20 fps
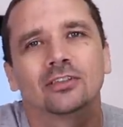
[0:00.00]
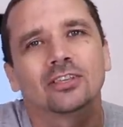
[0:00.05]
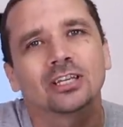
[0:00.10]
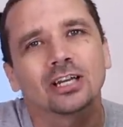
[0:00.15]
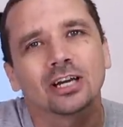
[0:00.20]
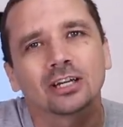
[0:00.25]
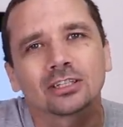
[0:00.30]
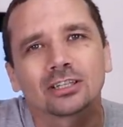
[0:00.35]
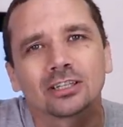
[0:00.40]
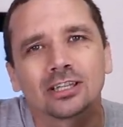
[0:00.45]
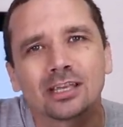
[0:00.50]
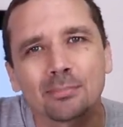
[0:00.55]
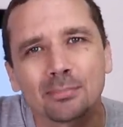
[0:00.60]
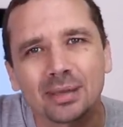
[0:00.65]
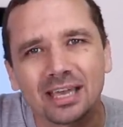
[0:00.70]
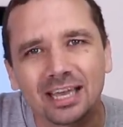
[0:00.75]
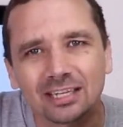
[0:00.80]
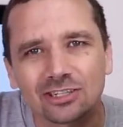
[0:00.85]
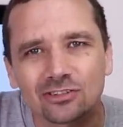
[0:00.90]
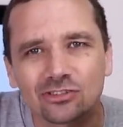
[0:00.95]
The Unclaimed
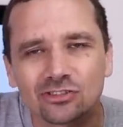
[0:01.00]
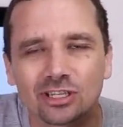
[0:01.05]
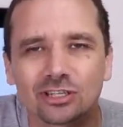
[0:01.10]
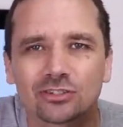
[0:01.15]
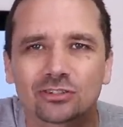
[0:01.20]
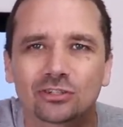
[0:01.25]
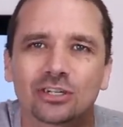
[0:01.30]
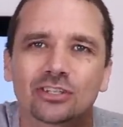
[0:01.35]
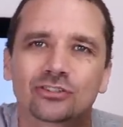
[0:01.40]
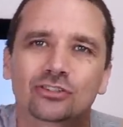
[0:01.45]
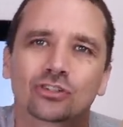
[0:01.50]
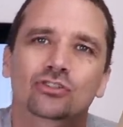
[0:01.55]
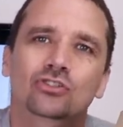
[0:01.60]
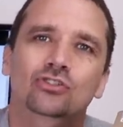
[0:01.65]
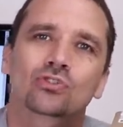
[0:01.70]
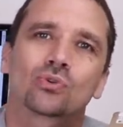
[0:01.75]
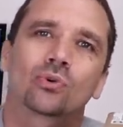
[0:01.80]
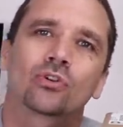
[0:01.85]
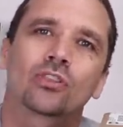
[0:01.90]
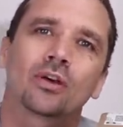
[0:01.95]
Baggage Center is a
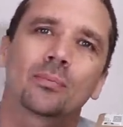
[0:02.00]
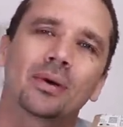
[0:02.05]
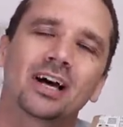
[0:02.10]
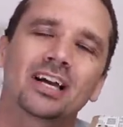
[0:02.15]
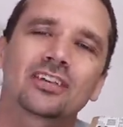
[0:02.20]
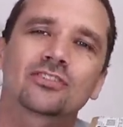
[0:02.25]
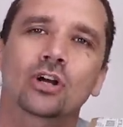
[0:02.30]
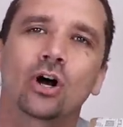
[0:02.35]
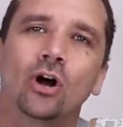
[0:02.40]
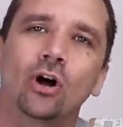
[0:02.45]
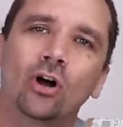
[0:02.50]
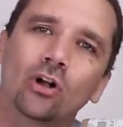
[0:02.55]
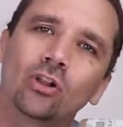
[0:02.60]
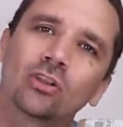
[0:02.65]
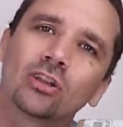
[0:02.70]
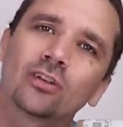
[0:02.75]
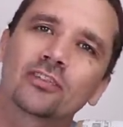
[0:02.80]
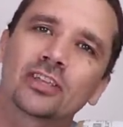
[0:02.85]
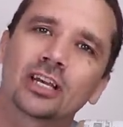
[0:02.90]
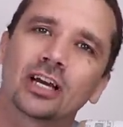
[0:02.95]
store that buys
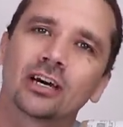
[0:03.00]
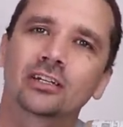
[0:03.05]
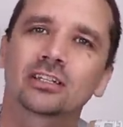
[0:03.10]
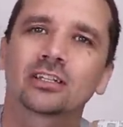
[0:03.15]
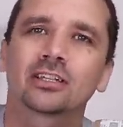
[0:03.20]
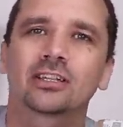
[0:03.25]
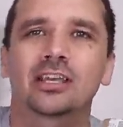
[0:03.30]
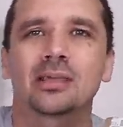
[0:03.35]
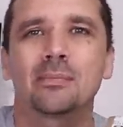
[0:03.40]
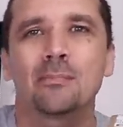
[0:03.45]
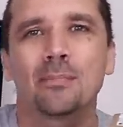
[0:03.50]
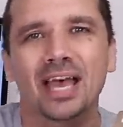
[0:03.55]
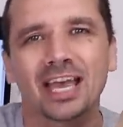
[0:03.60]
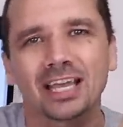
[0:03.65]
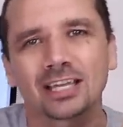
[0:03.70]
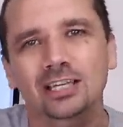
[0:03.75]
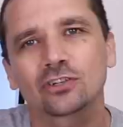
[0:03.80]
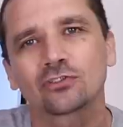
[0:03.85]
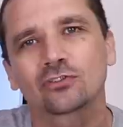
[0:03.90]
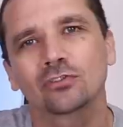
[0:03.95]
all of the unclaimed
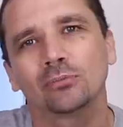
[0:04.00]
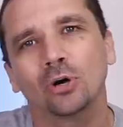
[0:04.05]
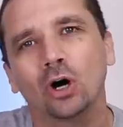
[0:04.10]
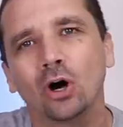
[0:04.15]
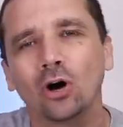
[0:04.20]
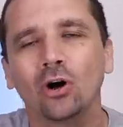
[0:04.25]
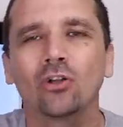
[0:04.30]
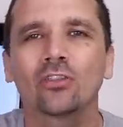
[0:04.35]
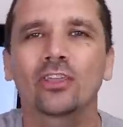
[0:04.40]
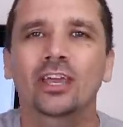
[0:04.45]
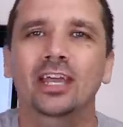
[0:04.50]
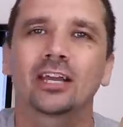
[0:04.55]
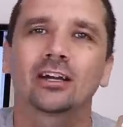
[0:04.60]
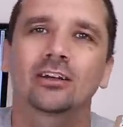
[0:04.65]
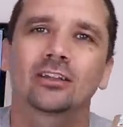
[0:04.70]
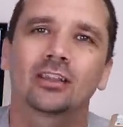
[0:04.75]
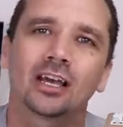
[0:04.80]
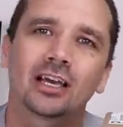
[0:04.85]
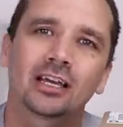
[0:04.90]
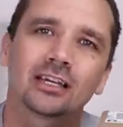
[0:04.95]
baggage from all the
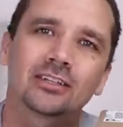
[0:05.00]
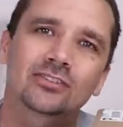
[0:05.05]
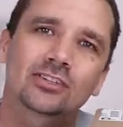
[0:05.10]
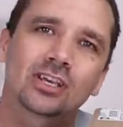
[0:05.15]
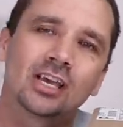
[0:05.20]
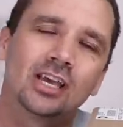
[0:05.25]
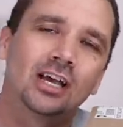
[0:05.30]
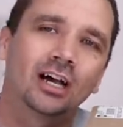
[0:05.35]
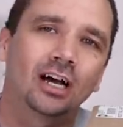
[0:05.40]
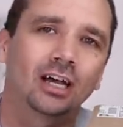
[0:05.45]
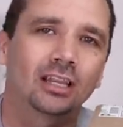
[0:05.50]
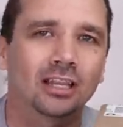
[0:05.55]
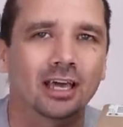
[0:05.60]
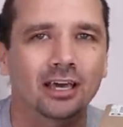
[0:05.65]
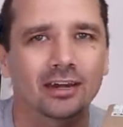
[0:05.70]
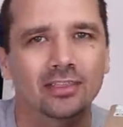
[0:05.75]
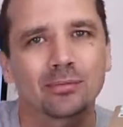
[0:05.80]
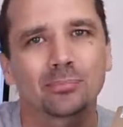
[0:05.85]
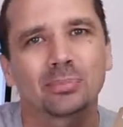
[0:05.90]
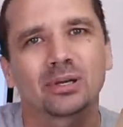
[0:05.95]
airlines, a
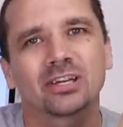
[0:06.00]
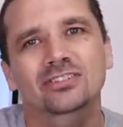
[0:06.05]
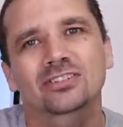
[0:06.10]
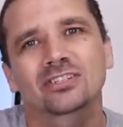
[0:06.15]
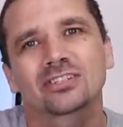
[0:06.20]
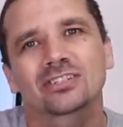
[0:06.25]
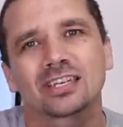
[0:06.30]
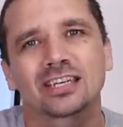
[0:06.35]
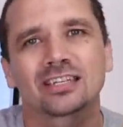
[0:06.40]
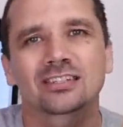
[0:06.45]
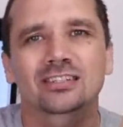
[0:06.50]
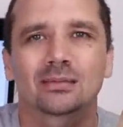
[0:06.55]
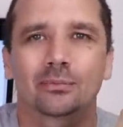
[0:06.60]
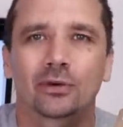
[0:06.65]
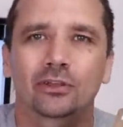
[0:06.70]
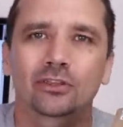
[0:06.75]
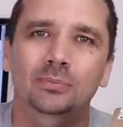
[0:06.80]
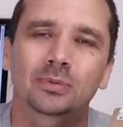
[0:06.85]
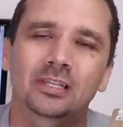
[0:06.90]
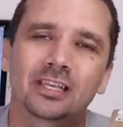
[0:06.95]
lot of the buses, and some
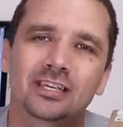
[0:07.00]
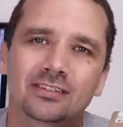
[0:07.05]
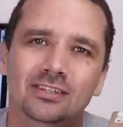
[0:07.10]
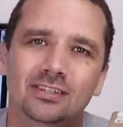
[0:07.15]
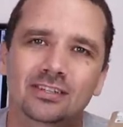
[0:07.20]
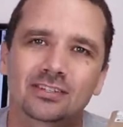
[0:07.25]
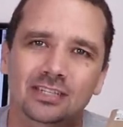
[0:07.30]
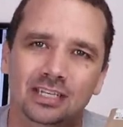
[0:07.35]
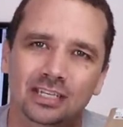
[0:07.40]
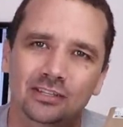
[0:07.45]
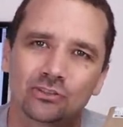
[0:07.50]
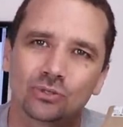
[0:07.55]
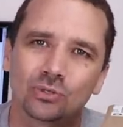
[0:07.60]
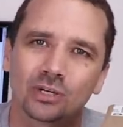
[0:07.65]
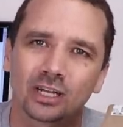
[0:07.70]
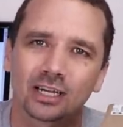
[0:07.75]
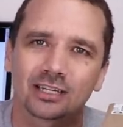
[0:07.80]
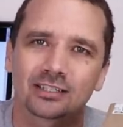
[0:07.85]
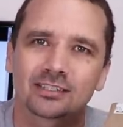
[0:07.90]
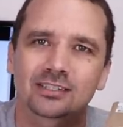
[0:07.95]
other places in the
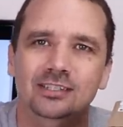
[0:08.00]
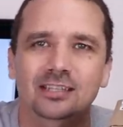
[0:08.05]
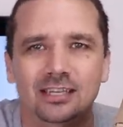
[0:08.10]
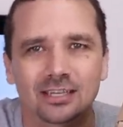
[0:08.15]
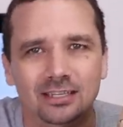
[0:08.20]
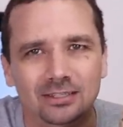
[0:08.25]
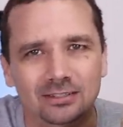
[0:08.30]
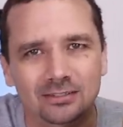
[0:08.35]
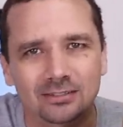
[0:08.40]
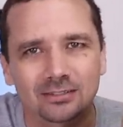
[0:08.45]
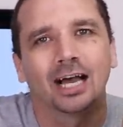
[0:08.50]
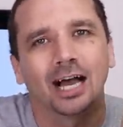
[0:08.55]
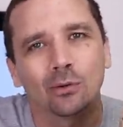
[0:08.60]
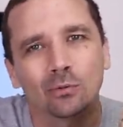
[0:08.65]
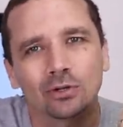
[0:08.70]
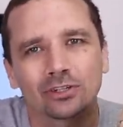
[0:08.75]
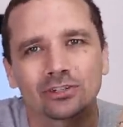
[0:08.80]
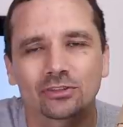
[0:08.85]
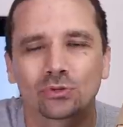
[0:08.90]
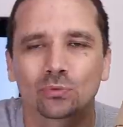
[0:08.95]
United States. I
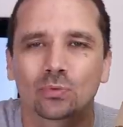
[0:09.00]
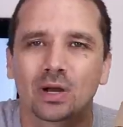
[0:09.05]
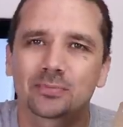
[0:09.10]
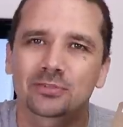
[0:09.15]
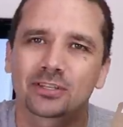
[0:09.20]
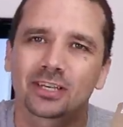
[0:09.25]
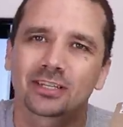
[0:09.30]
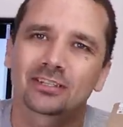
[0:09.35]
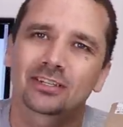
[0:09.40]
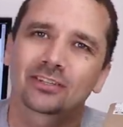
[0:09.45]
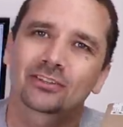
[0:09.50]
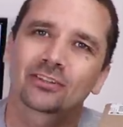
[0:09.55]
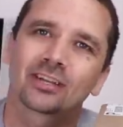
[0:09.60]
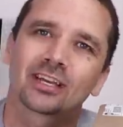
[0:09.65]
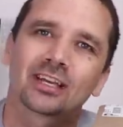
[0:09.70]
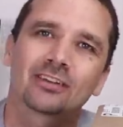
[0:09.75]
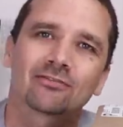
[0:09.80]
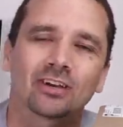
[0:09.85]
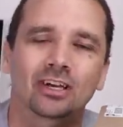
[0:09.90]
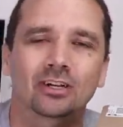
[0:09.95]
went to their website the other
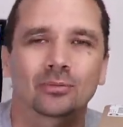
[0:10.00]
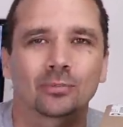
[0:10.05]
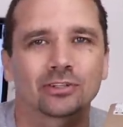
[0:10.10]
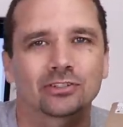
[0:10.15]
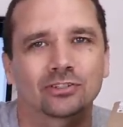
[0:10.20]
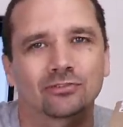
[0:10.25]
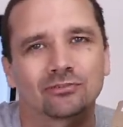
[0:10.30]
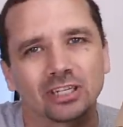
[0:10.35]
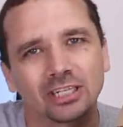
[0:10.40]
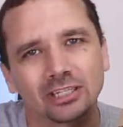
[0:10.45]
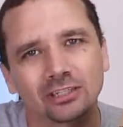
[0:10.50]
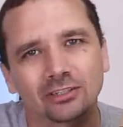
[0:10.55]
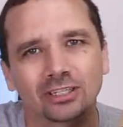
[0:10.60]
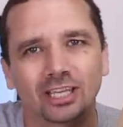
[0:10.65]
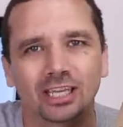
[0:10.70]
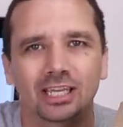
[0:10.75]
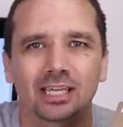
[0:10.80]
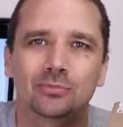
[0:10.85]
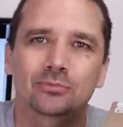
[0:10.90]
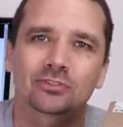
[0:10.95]
day and found a bunch of video
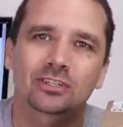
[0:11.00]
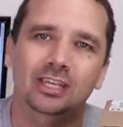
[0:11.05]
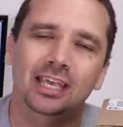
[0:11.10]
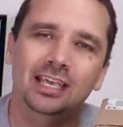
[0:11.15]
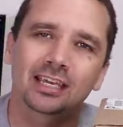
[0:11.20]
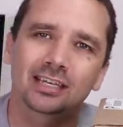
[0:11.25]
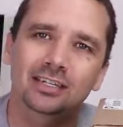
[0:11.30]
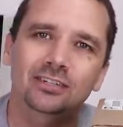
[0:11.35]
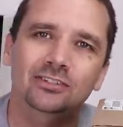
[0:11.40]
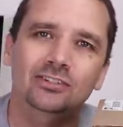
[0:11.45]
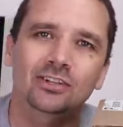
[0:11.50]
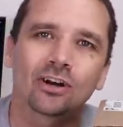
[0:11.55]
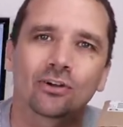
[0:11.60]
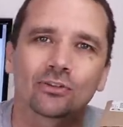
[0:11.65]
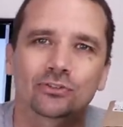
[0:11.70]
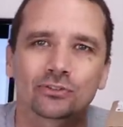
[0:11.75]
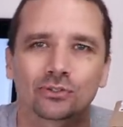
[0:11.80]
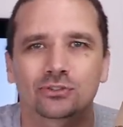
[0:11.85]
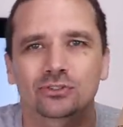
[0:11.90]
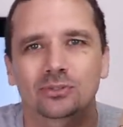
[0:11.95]
games and
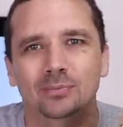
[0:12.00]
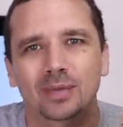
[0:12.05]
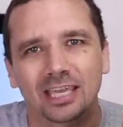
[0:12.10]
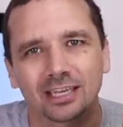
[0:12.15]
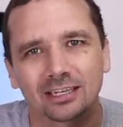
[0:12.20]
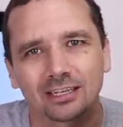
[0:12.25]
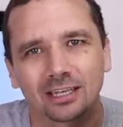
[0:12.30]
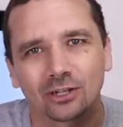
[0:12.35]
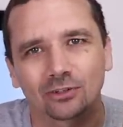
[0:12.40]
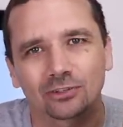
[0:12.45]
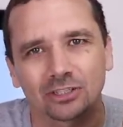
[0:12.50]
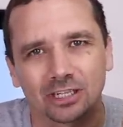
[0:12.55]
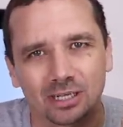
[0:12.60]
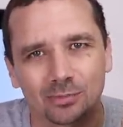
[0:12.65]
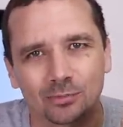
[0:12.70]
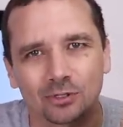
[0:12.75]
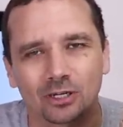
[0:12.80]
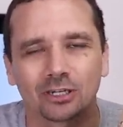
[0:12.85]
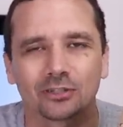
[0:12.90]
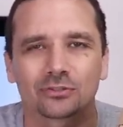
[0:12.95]
also some handheld
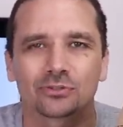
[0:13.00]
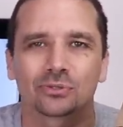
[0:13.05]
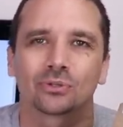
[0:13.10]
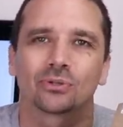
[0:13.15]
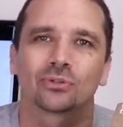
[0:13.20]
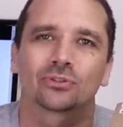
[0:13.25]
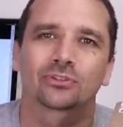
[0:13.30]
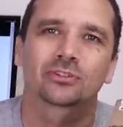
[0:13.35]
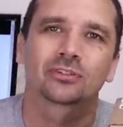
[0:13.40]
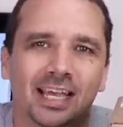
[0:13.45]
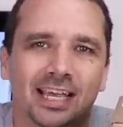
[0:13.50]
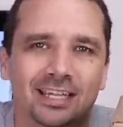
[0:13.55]
game consoles.